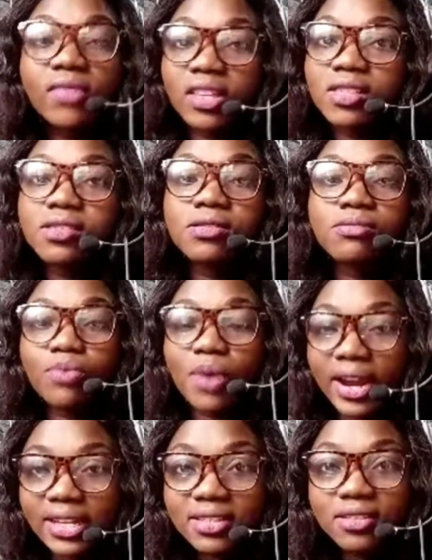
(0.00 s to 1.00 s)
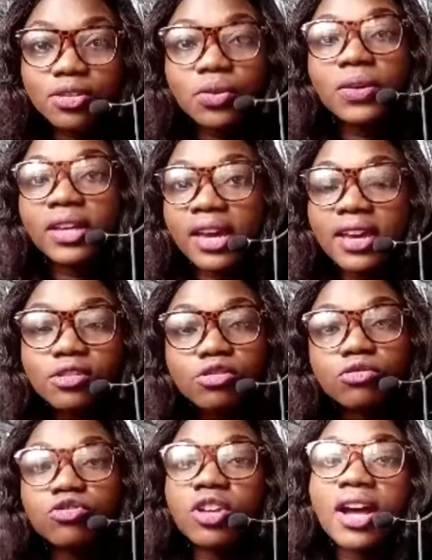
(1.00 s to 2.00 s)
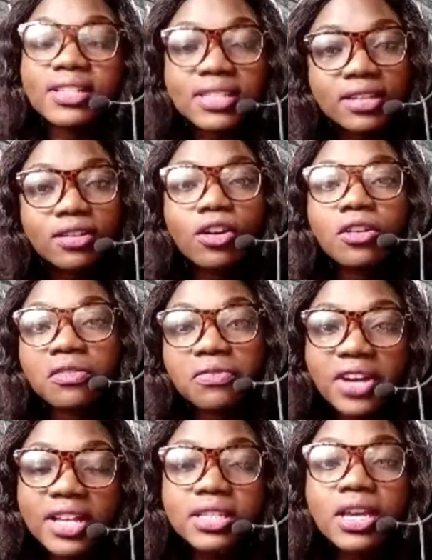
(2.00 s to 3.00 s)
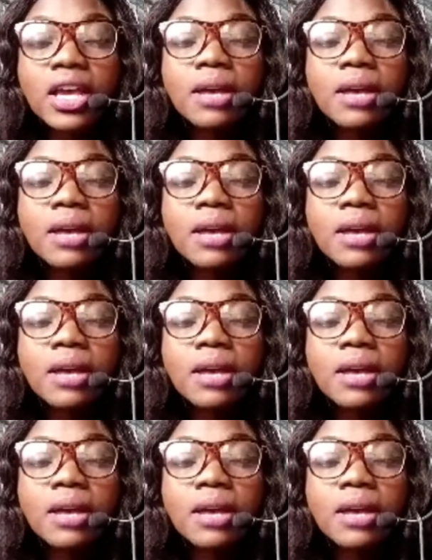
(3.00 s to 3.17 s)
It's right. It's okay to chat and all of that.